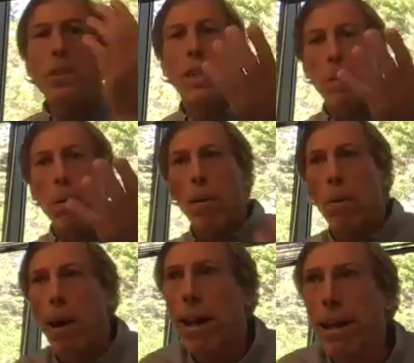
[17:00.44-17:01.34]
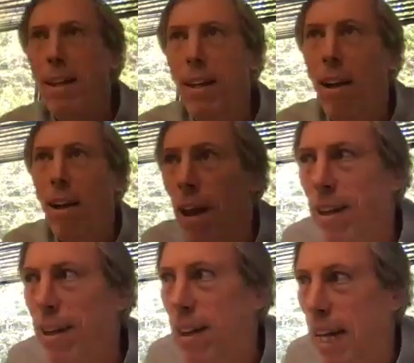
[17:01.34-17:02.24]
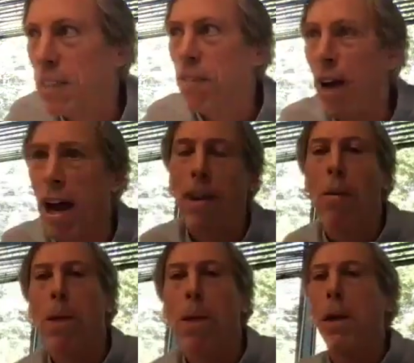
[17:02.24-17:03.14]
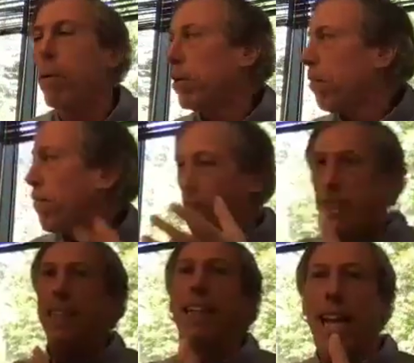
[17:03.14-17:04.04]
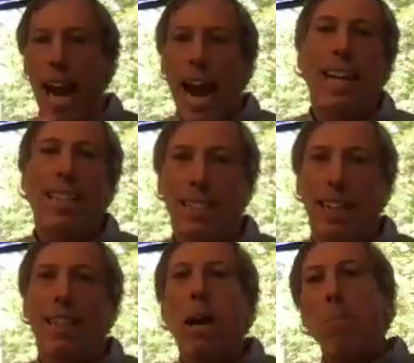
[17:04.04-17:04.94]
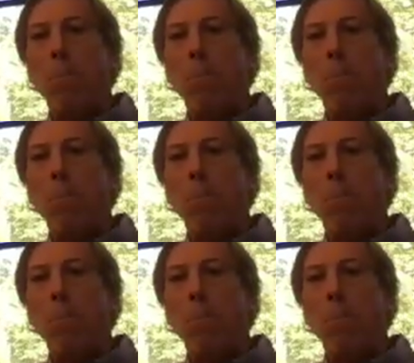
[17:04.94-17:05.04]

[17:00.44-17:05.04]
you say, by the way, that that's about being able to physically access,